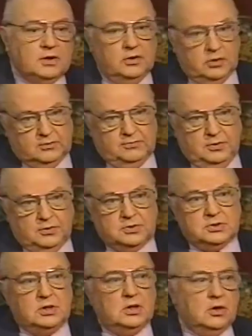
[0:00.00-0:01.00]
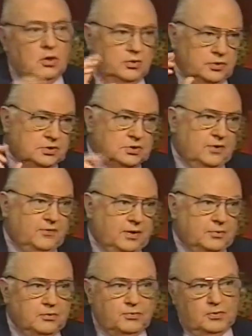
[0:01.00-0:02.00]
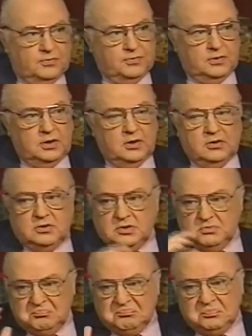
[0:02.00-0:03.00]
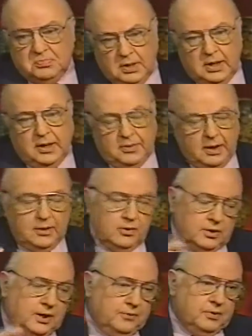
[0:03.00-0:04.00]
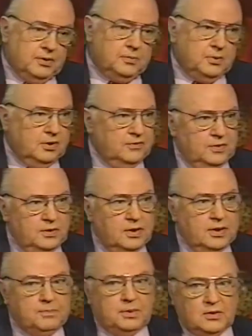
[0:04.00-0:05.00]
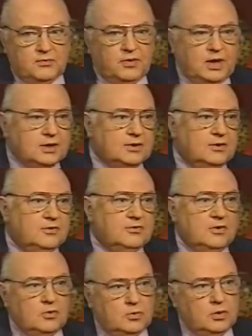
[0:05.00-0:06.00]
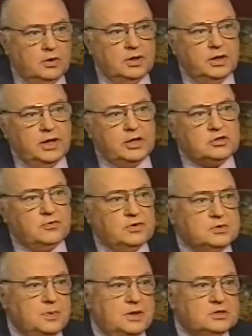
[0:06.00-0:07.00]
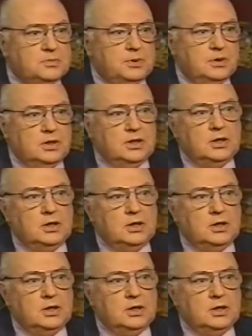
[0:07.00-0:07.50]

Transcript: "Look, folks, the stuff I was for years, look, I really believe it and all that, but the fact is, we're in an age of responsibility."